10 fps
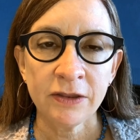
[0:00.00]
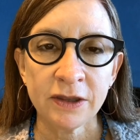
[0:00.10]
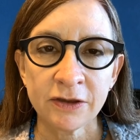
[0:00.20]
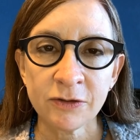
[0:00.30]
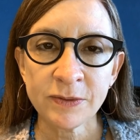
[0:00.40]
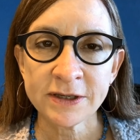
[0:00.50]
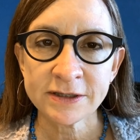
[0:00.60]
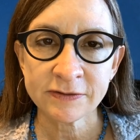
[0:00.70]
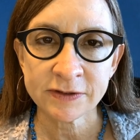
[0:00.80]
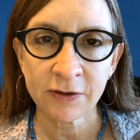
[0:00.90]
The other
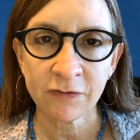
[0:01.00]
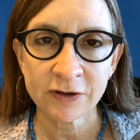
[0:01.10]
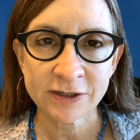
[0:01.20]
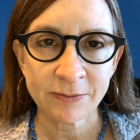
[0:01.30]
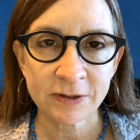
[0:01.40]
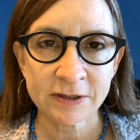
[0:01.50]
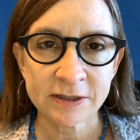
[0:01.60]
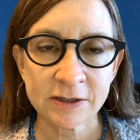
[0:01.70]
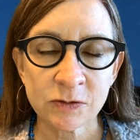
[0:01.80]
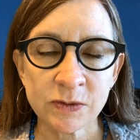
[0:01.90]
piece of
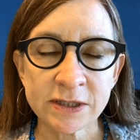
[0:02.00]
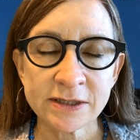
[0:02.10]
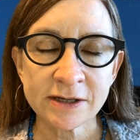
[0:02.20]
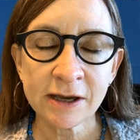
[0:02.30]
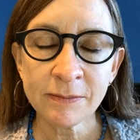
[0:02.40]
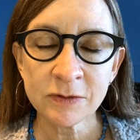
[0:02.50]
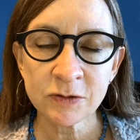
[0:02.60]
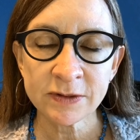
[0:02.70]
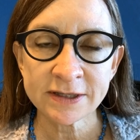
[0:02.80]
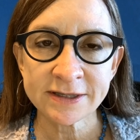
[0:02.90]
self-acceptance is we stop
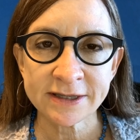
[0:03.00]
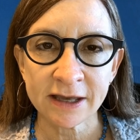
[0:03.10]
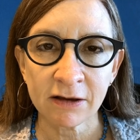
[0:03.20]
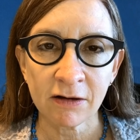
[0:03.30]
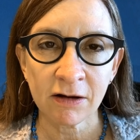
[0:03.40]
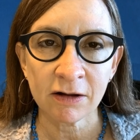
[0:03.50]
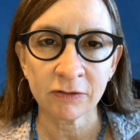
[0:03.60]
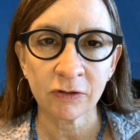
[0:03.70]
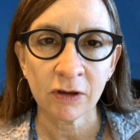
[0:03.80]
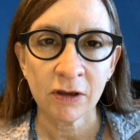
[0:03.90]
doing this thing
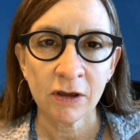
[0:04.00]
called